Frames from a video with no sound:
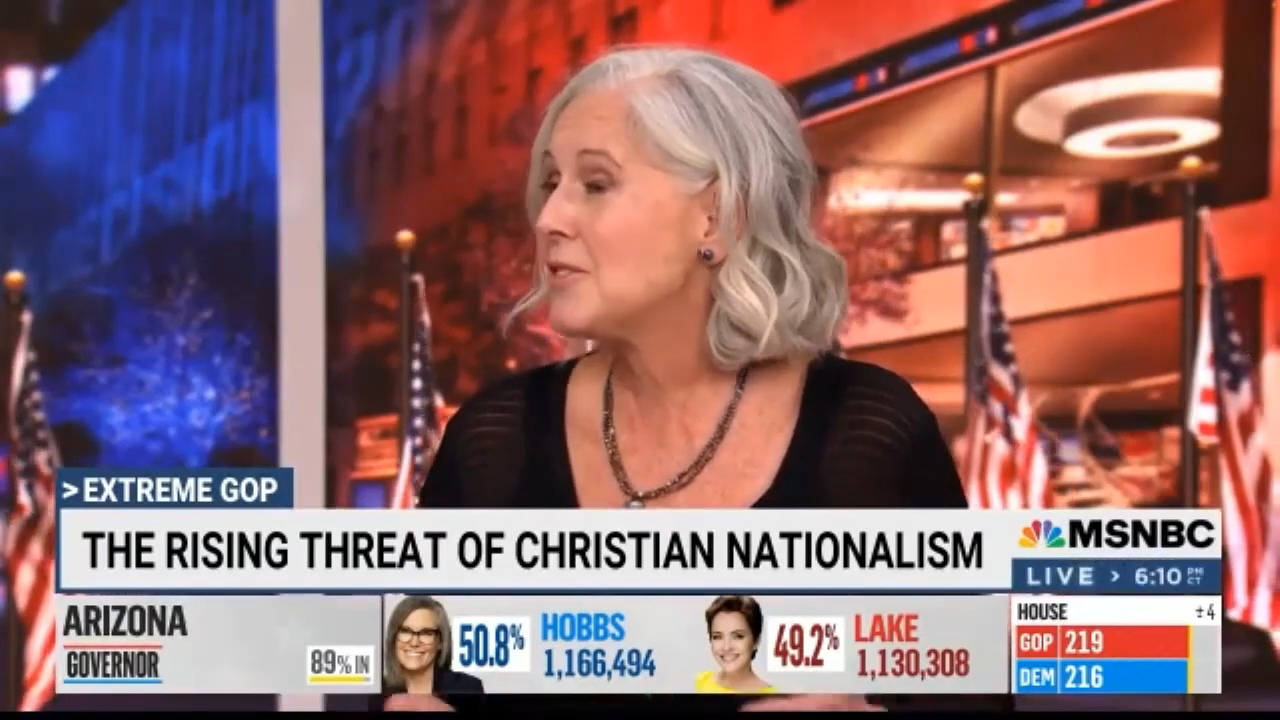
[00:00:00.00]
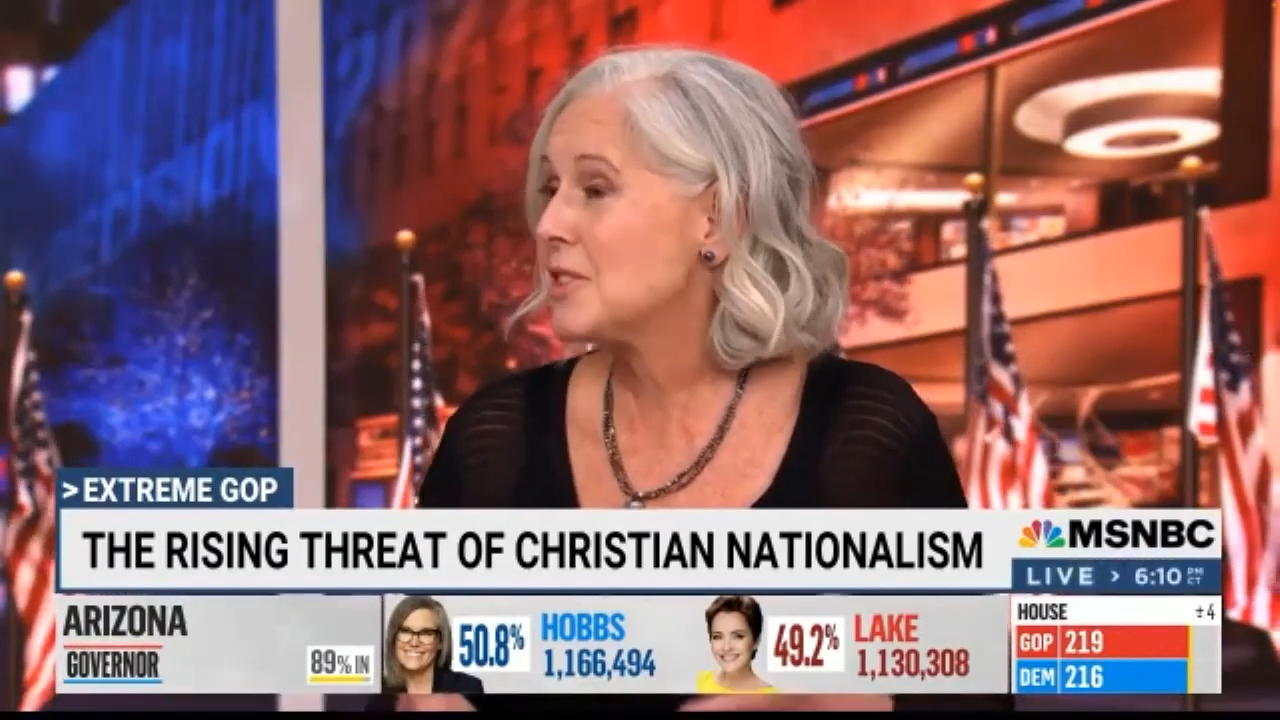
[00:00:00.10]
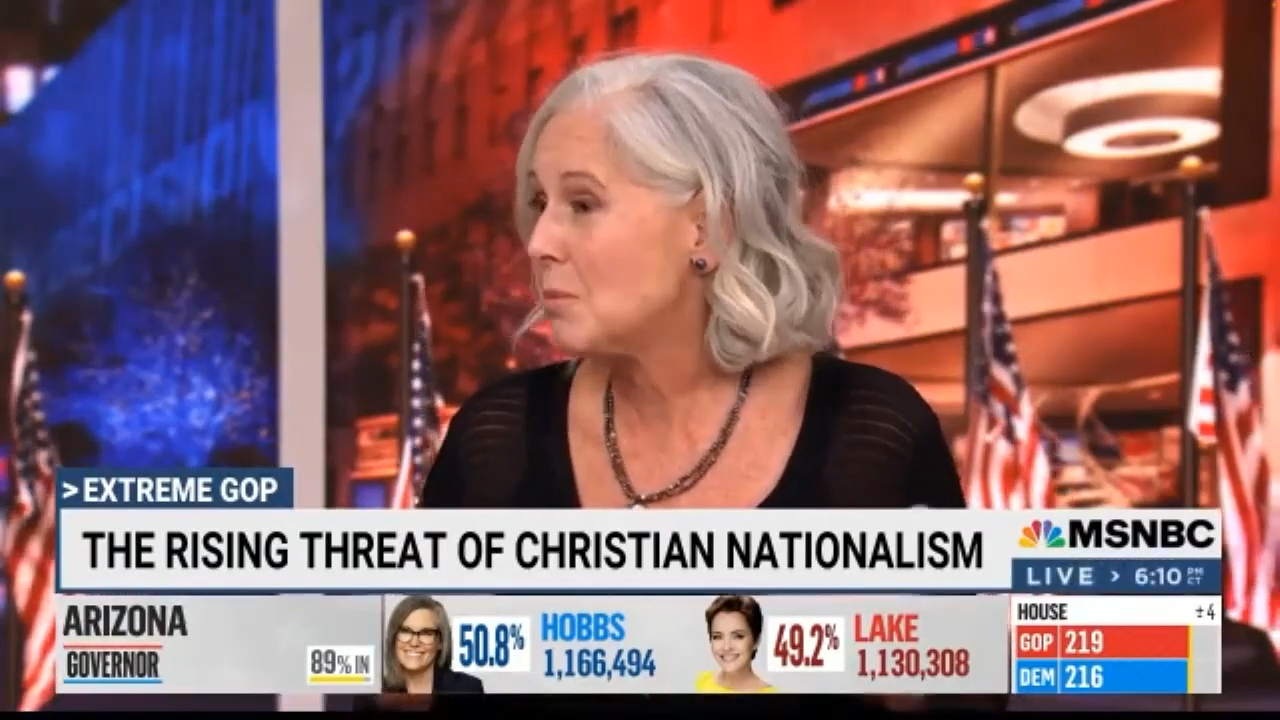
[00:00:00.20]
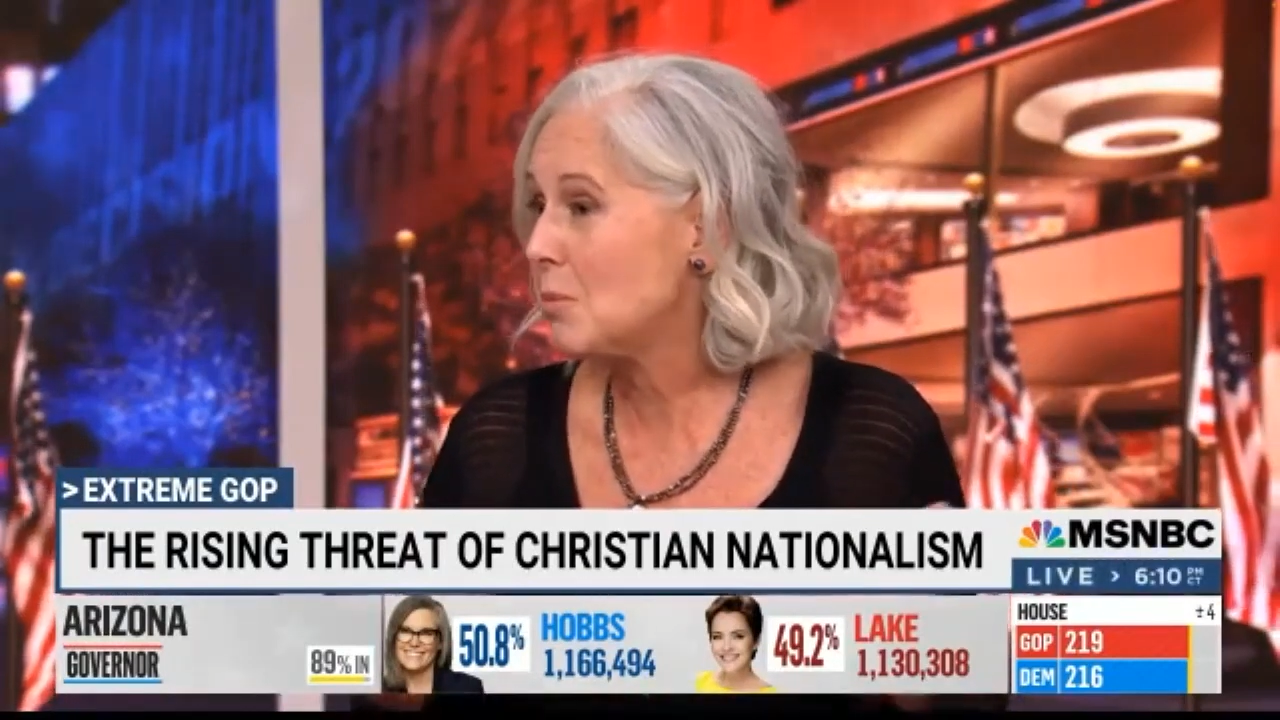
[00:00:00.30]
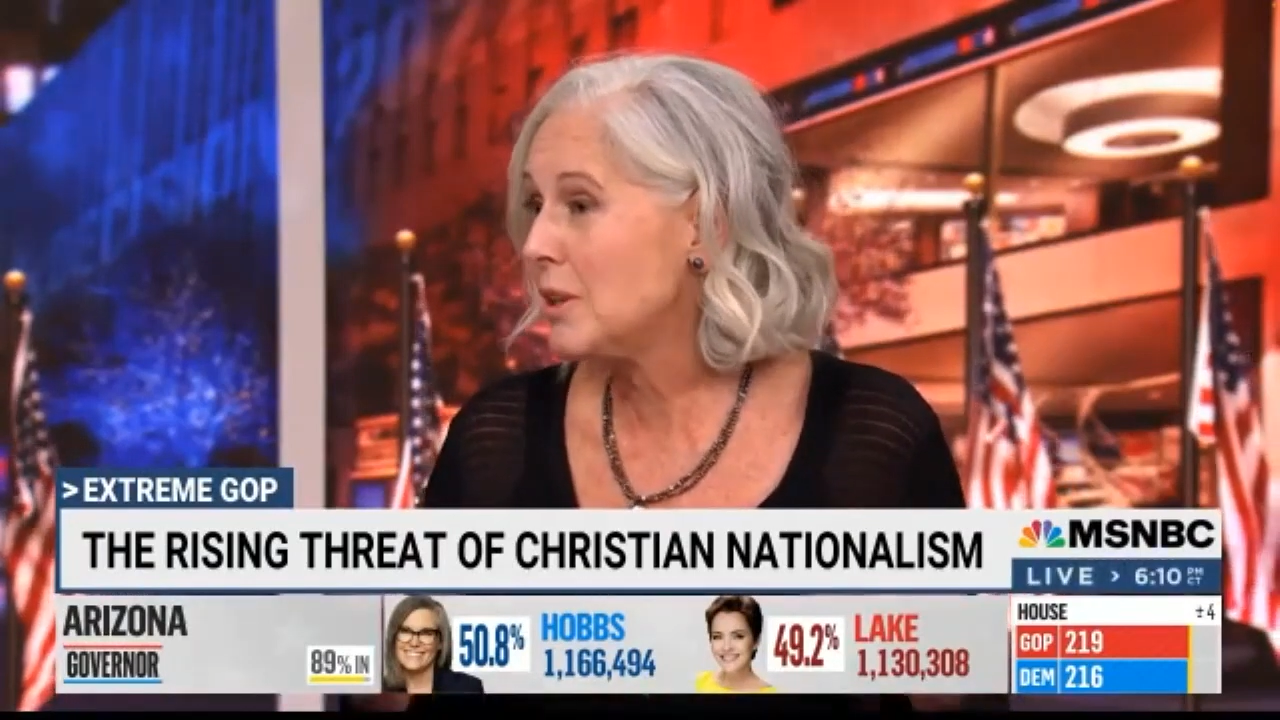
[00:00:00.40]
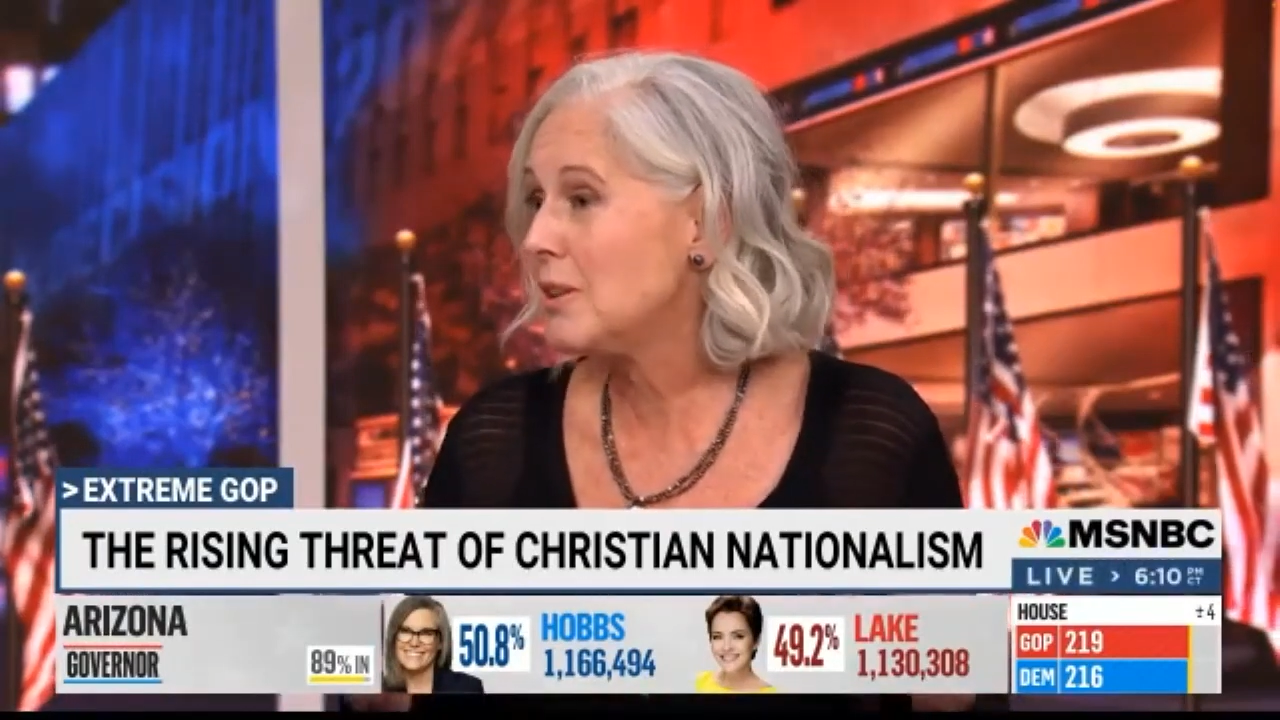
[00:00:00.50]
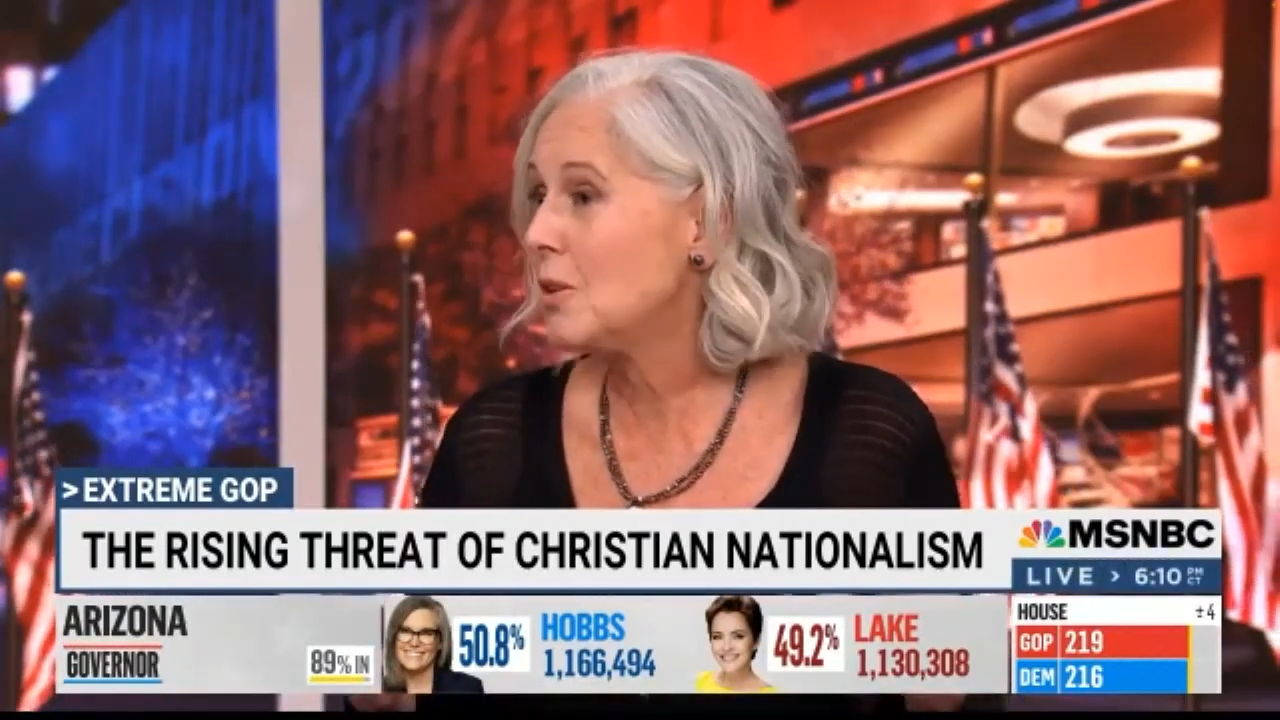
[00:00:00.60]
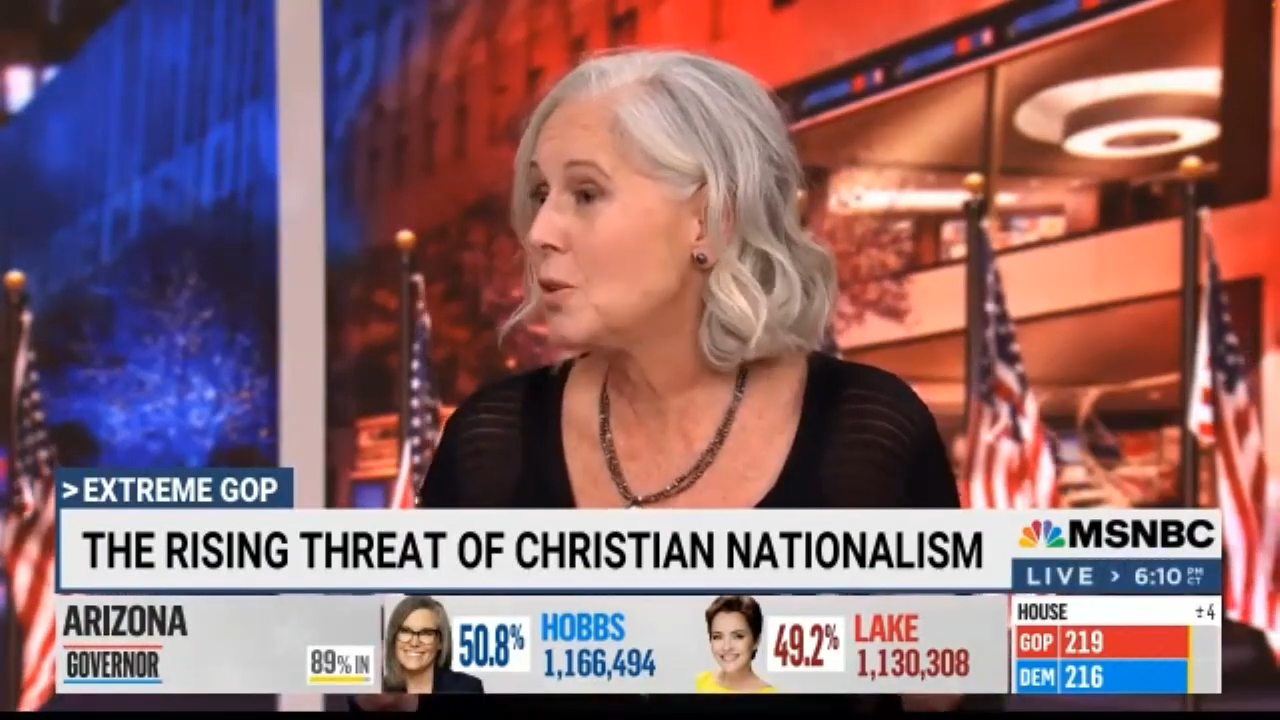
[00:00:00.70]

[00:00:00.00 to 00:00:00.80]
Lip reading: some real,